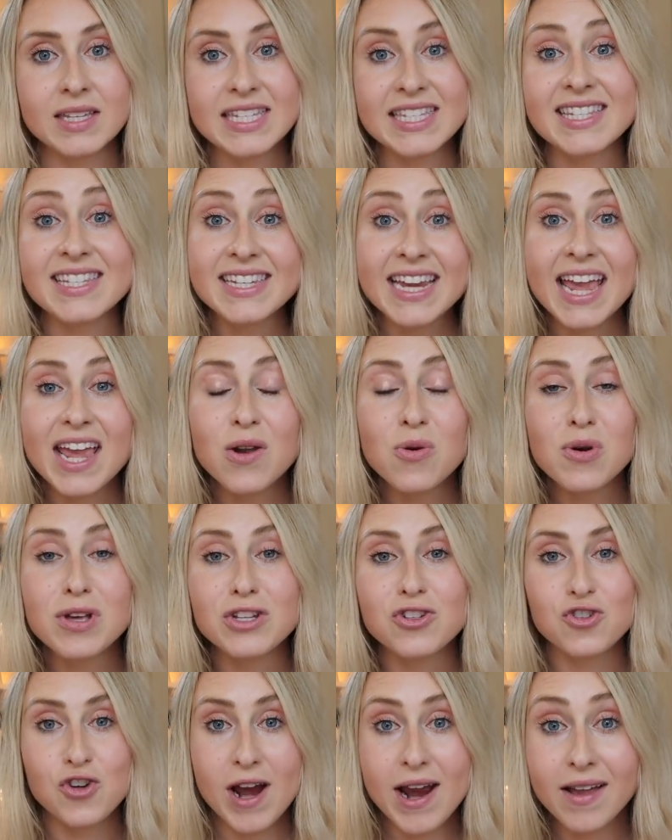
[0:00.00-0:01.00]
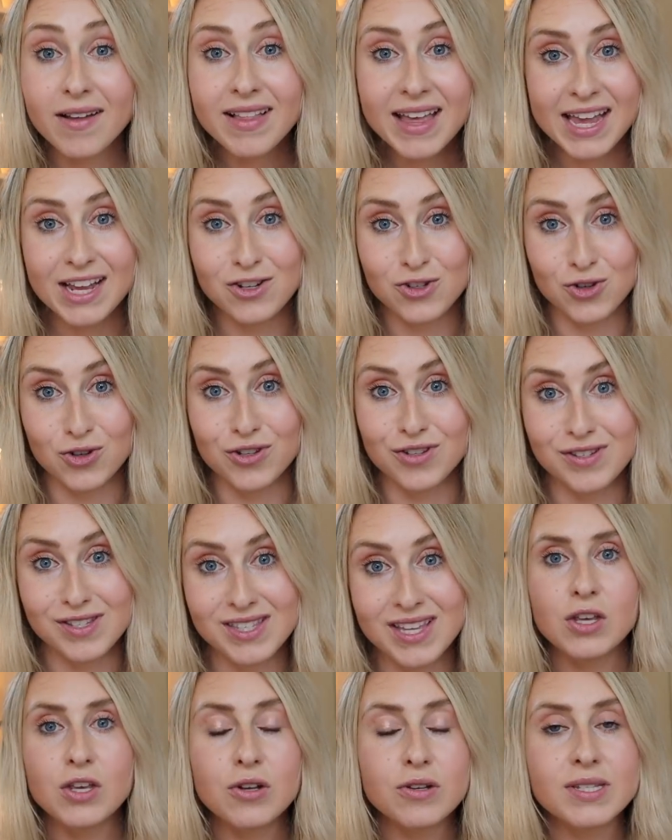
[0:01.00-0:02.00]
Stay with Trail
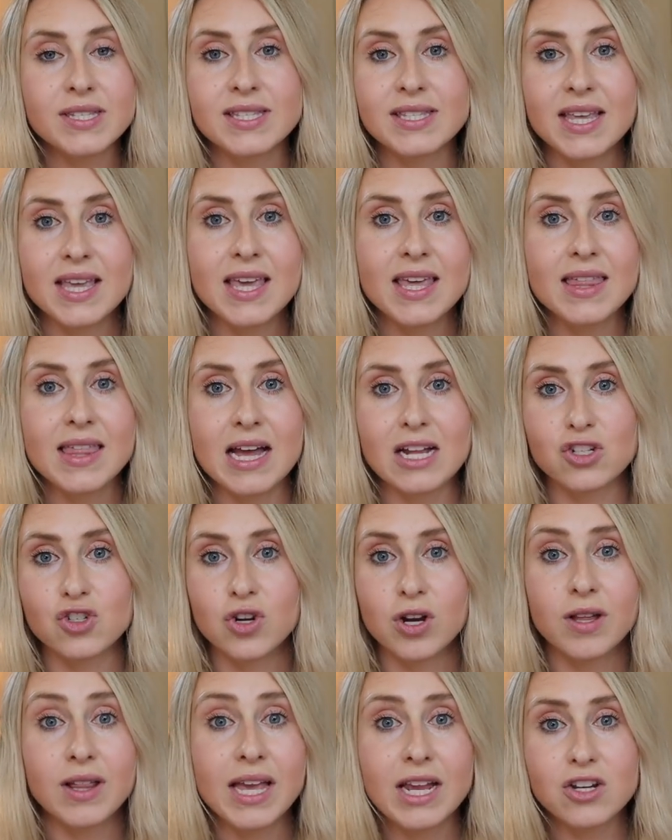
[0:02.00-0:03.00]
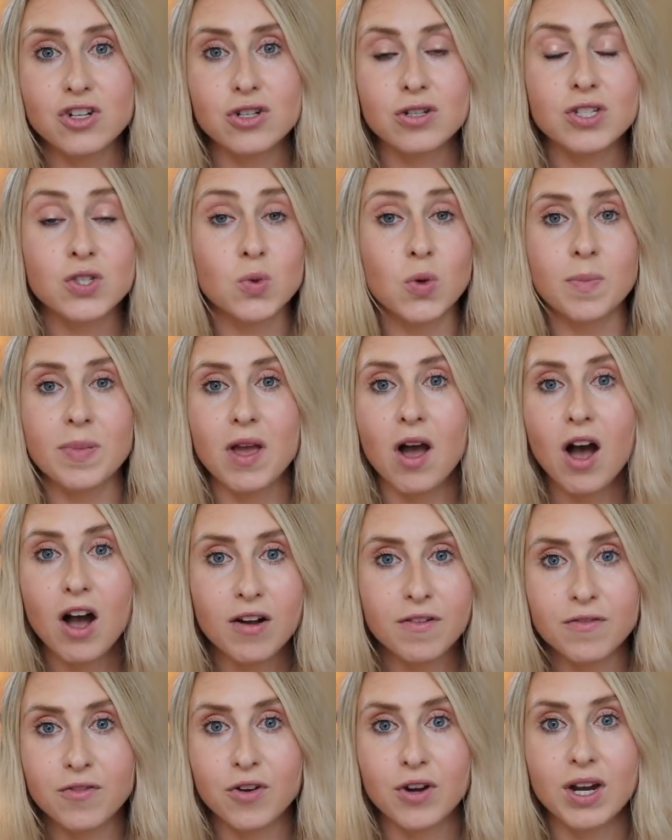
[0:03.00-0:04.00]
Angels. You'll see that Trail Angels will be
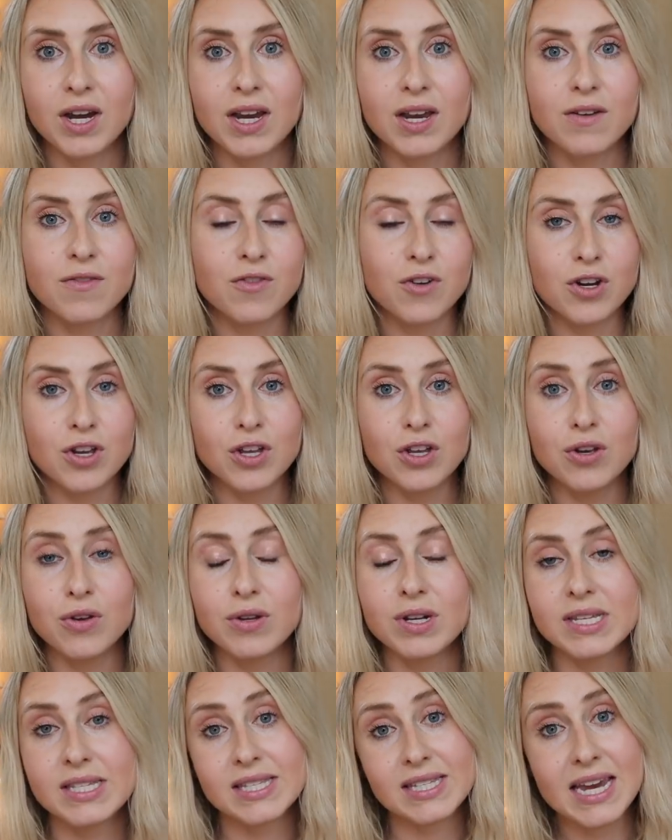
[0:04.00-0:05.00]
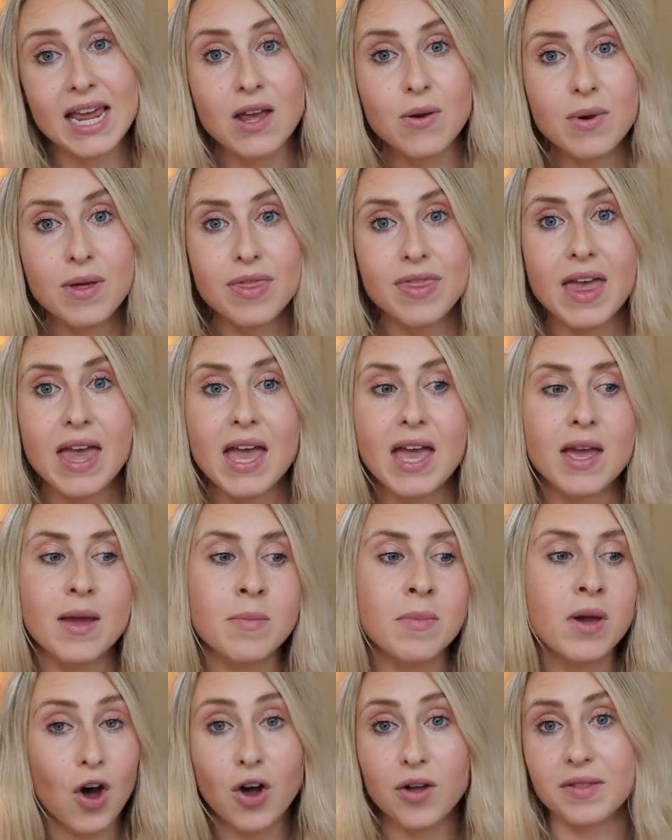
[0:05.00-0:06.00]
offering for you to stay with
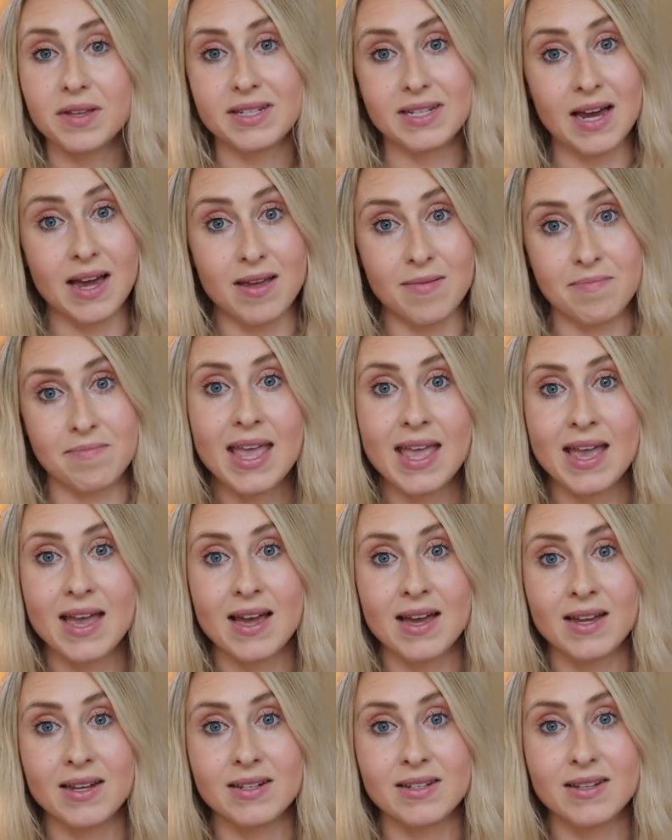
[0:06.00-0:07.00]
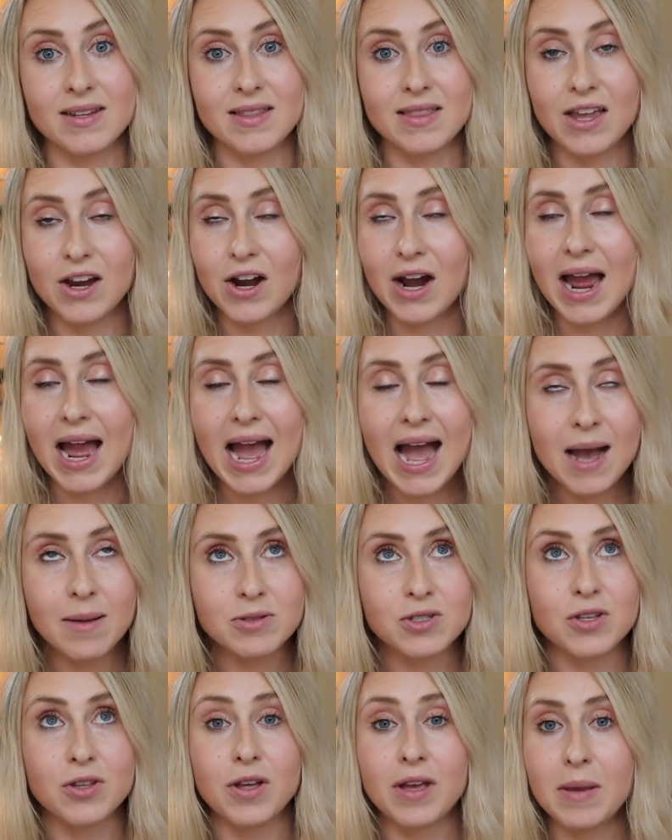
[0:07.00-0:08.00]
them all the time. And they're
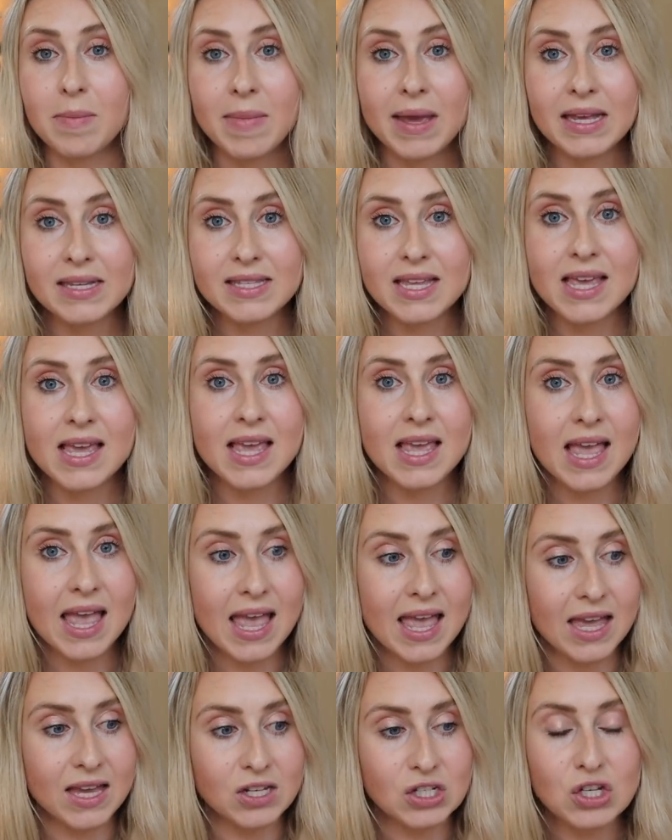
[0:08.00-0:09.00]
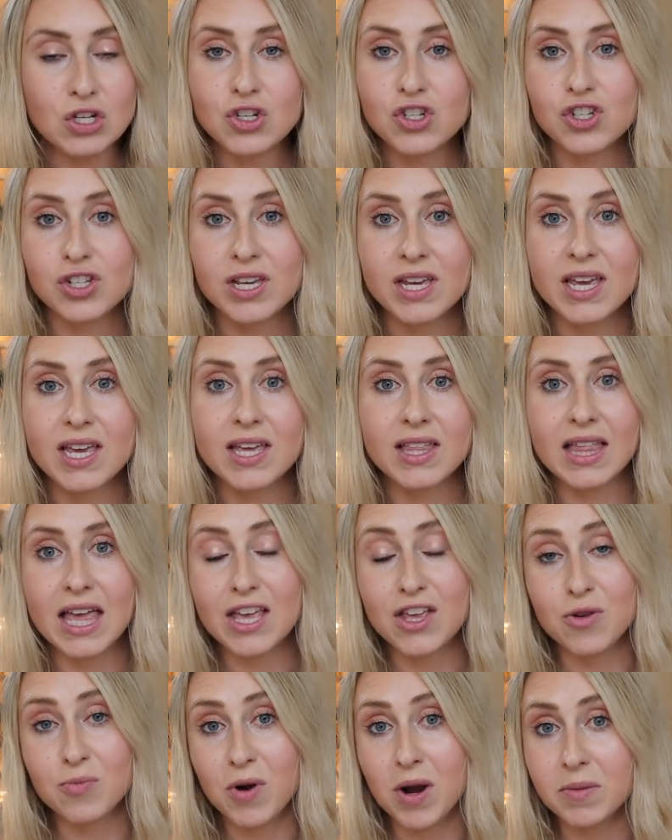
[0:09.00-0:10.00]
absolutely amazing. And usually
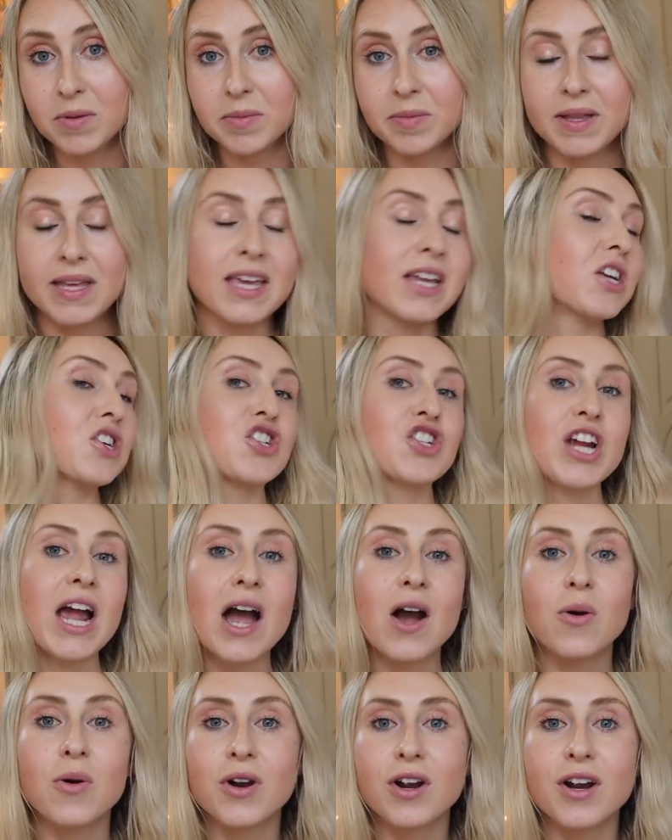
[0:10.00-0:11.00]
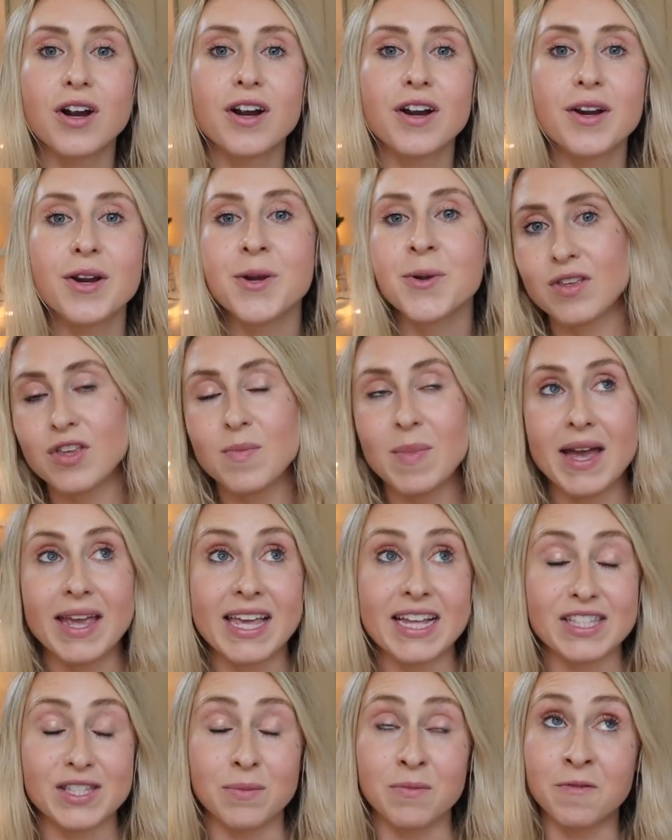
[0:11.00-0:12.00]
like you'll probably get a shower, you might
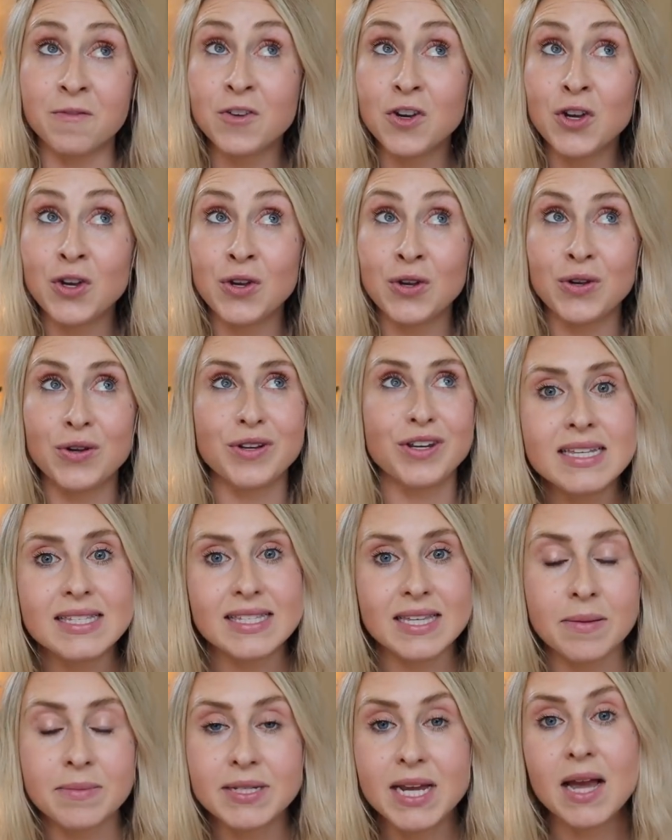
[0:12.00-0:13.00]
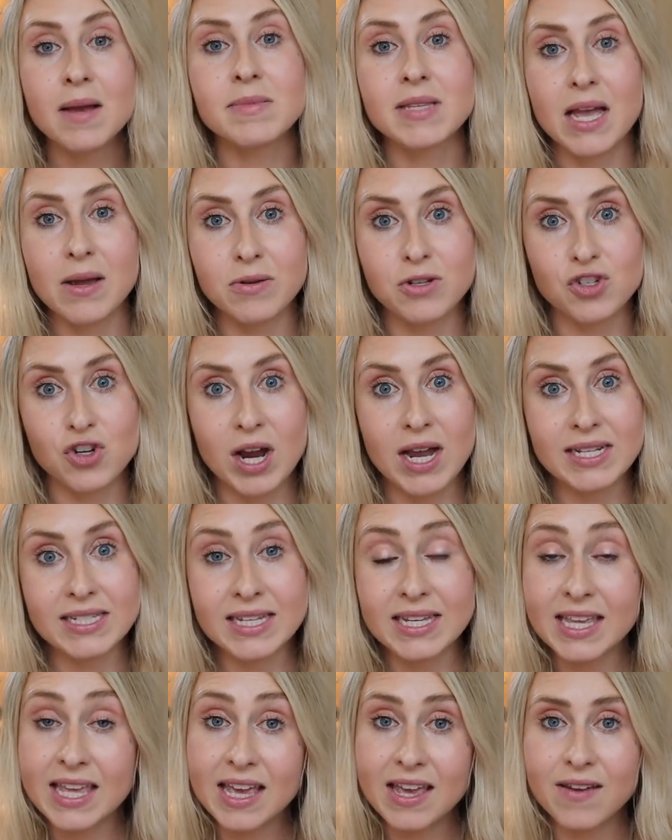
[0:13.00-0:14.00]
get some food. Sometimes I would try
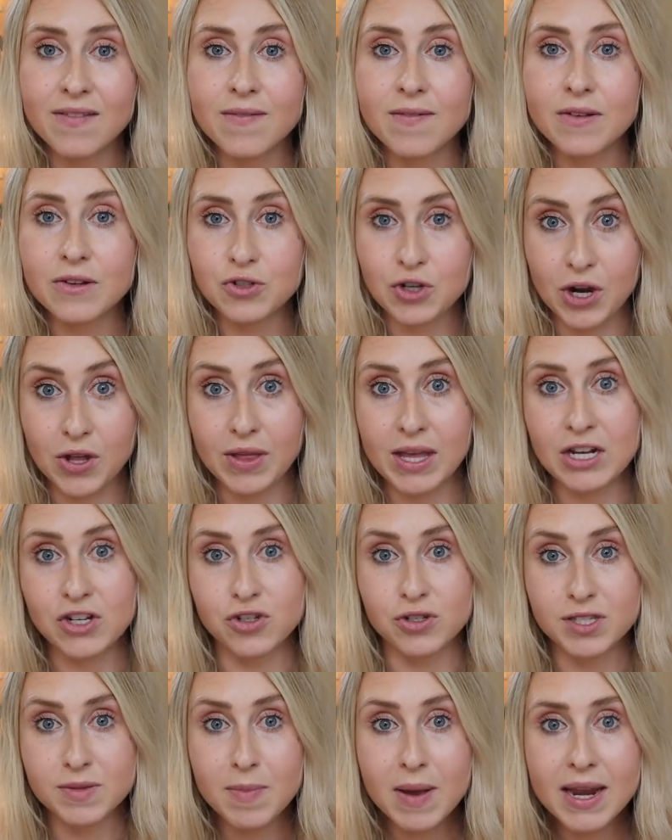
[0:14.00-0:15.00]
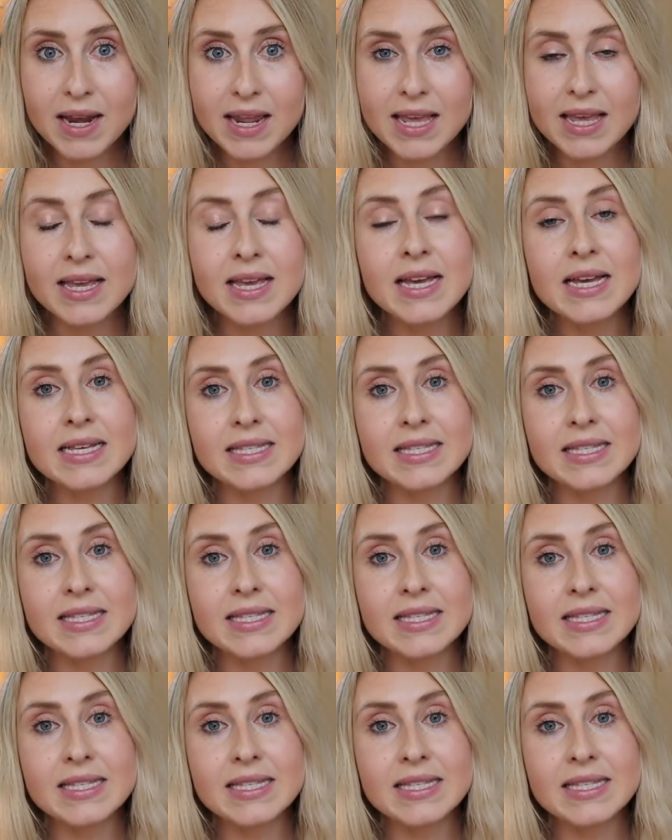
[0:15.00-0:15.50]
to give Trail Angels money.